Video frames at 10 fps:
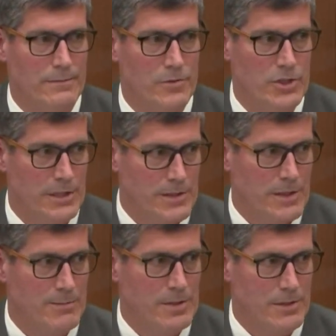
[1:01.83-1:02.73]
gene
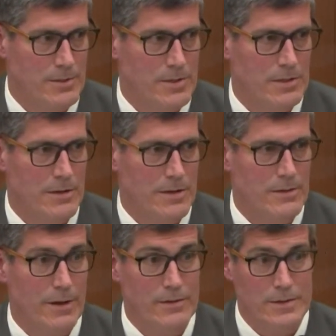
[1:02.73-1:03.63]
substitution, and then you
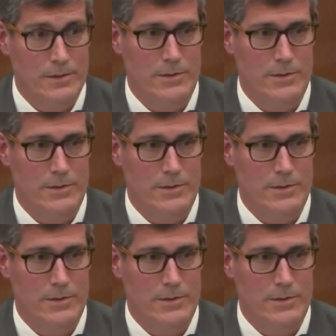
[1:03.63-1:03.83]
have sickle